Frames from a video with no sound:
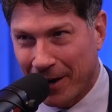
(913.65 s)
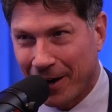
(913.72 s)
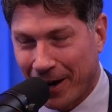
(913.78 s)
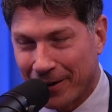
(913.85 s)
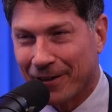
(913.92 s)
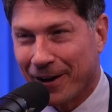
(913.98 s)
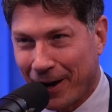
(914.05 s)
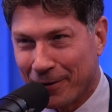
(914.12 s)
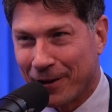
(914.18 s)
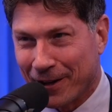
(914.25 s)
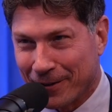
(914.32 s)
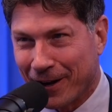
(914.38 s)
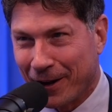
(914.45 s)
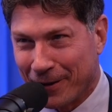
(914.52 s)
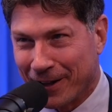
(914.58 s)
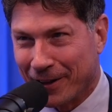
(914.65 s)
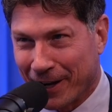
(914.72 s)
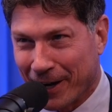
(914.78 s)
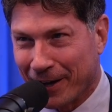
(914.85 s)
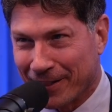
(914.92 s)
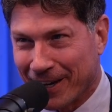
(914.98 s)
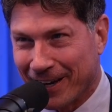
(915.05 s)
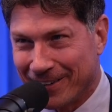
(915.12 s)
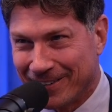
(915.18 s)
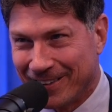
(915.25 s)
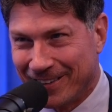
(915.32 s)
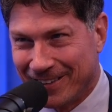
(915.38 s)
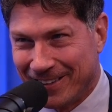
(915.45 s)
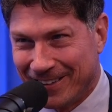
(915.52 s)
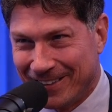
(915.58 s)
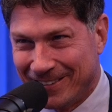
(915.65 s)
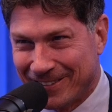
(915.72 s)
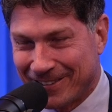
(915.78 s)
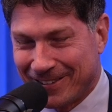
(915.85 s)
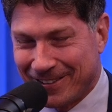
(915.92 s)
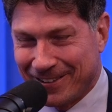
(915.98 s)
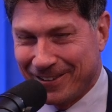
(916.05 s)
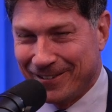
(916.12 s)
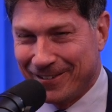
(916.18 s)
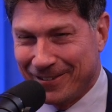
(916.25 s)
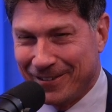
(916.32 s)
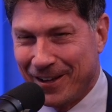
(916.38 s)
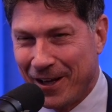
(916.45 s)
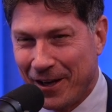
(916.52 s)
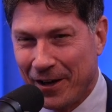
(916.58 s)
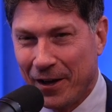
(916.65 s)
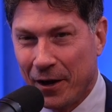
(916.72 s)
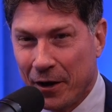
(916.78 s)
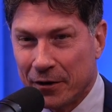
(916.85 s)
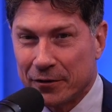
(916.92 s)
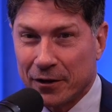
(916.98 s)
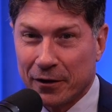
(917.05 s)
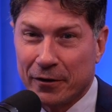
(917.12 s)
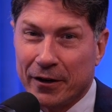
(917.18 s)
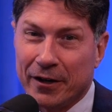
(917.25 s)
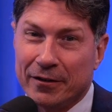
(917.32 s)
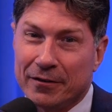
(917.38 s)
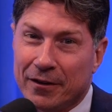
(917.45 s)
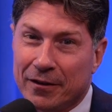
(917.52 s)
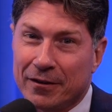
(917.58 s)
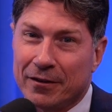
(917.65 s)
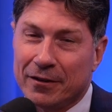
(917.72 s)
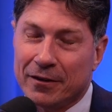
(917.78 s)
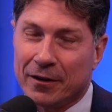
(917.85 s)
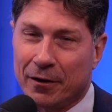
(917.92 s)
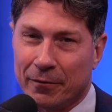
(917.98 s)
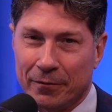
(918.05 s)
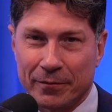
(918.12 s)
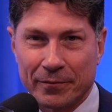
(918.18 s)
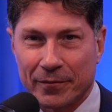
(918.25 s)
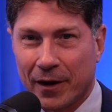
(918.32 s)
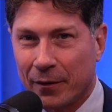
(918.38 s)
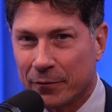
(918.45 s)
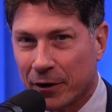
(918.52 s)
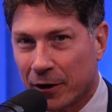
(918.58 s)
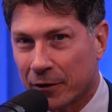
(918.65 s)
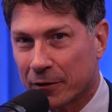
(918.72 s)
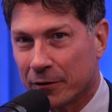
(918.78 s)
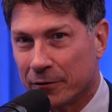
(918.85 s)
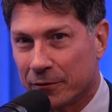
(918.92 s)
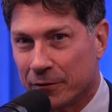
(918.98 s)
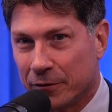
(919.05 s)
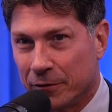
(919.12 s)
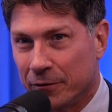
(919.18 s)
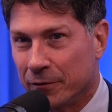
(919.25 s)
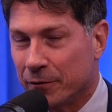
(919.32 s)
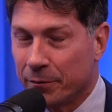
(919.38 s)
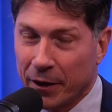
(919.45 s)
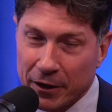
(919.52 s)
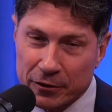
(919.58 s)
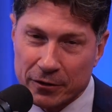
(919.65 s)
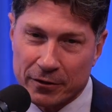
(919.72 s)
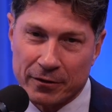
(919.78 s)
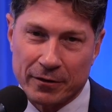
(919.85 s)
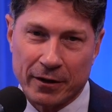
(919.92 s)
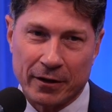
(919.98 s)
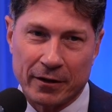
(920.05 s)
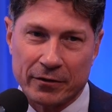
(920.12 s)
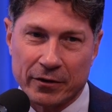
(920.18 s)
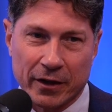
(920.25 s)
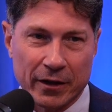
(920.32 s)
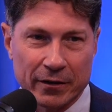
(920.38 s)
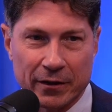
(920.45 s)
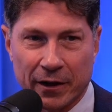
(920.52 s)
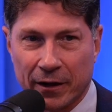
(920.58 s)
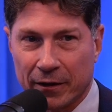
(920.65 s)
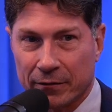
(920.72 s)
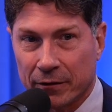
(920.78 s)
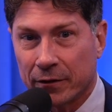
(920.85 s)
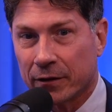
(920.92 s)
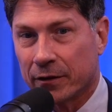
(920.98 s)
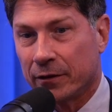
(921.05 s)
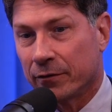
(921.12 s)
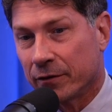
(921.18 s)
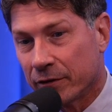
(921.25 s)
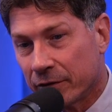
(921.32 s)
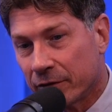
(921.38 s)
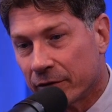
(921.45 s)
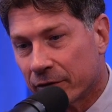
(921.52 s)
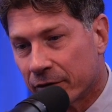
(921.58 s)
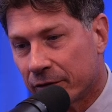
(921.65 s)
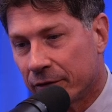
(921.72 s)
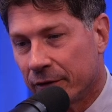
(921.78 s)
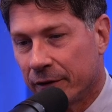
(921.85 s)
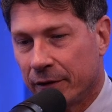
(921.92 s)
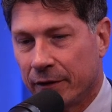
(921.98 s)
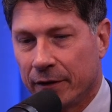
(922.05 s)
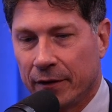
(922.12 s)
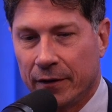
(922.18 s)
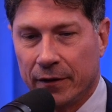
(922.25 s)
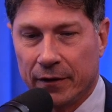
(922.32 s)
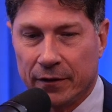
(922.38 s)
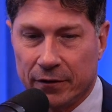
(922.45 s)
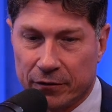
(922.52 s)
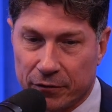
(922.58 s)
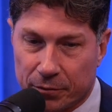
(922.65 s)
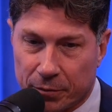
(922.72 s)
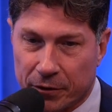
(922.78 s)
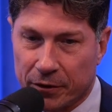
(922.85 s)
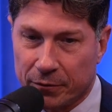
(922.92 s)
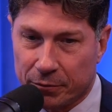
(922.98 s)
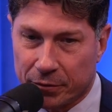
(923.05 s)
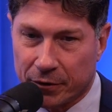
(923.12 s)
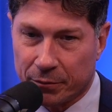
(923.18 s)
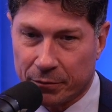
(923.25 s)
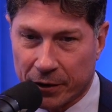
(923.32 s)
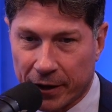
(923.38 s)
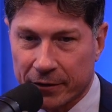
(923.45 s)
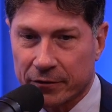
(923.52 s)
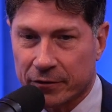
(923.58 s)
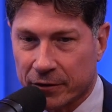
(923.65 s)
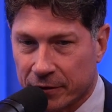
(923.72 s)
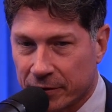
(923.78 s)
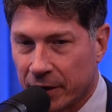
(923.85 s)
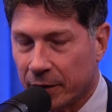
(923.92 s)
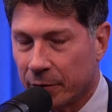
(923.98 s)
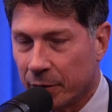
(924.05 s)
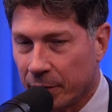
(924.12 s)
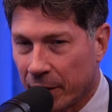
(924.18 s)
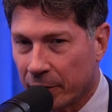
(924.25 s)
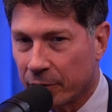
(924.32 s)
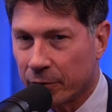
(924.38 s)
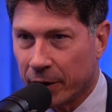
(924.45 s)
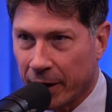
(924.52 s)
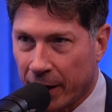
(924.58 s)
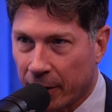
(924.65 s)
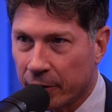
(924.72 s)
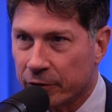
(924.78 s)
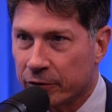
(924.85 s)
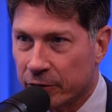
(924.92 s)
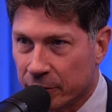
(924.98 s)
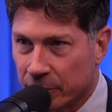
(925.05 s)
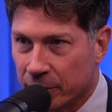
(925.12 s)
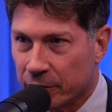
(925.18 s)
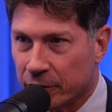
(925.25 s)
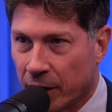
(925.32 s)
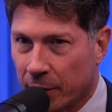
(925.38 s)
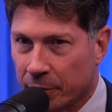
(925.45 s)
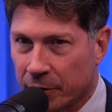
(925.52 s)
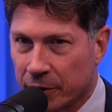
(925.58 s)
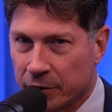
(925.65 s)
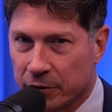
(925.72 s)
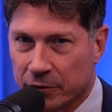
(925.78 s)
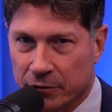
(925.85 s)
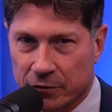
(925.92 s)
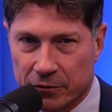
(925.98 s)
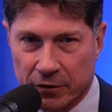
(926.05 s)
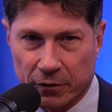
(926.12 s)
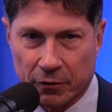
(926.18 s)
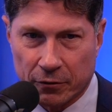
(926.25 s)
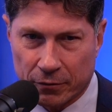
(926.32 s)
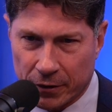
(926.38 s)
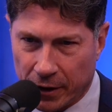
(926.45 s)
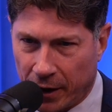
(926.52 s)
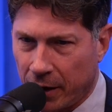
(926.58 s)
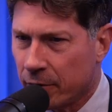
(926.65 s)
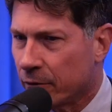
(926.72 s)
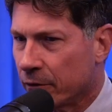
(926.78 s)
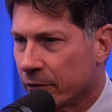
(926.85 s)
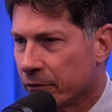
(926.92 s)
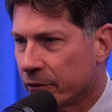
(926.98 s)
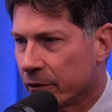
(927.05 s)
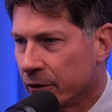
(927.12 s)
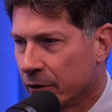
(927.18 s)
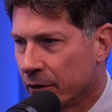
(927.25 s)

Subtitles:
I think they got that. So, and I'm talking to the patient, and I said, "Look, this is pretty complex. It's going to take me about 3 hours to do this operation." She said, 3 hours?